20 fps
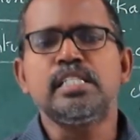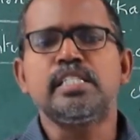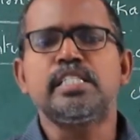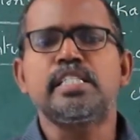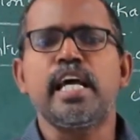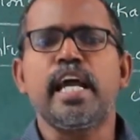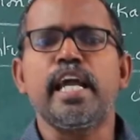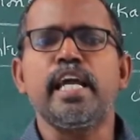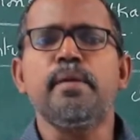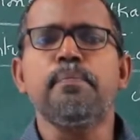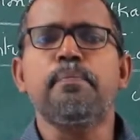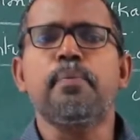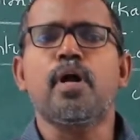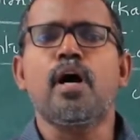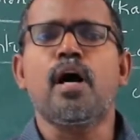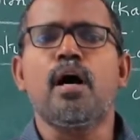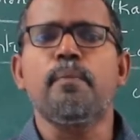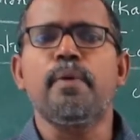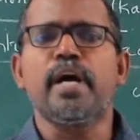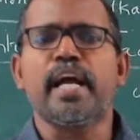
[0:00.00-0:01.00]
chain
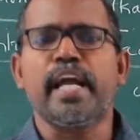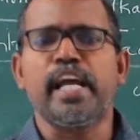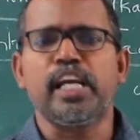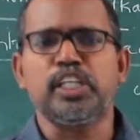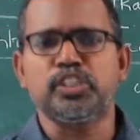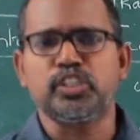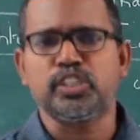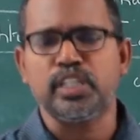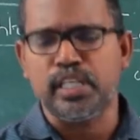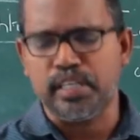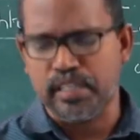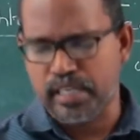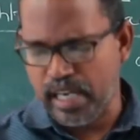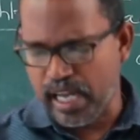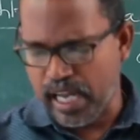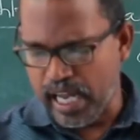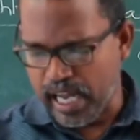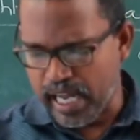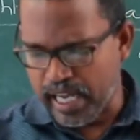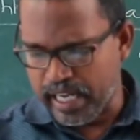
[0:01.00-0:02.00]
propagation
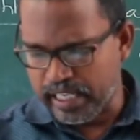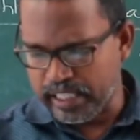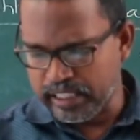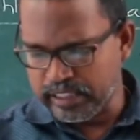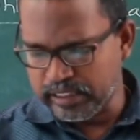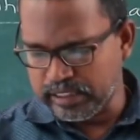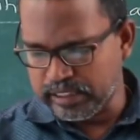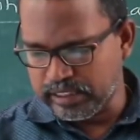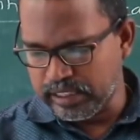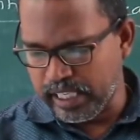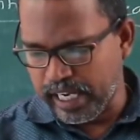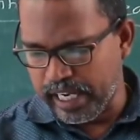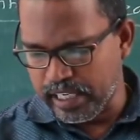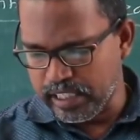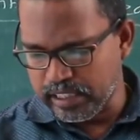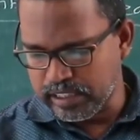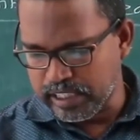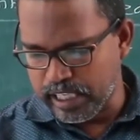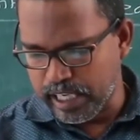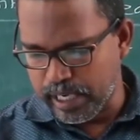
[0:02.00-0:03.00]
and
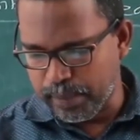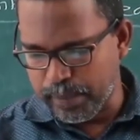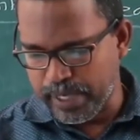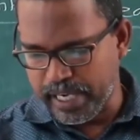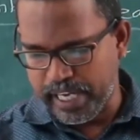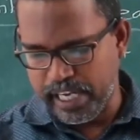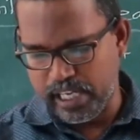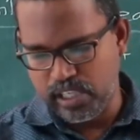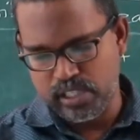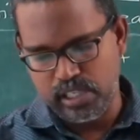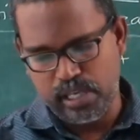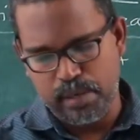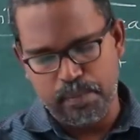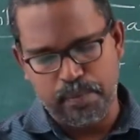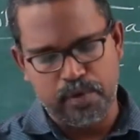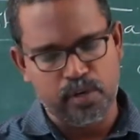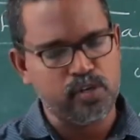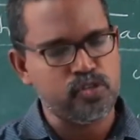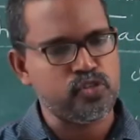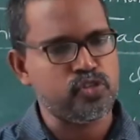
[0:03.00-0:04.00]
chain termination
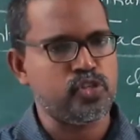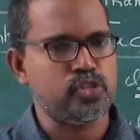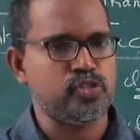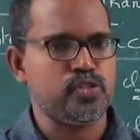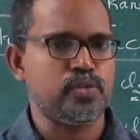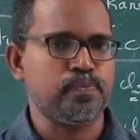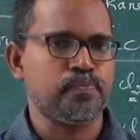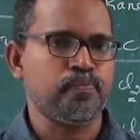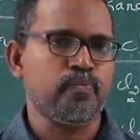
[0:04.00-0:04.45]
process.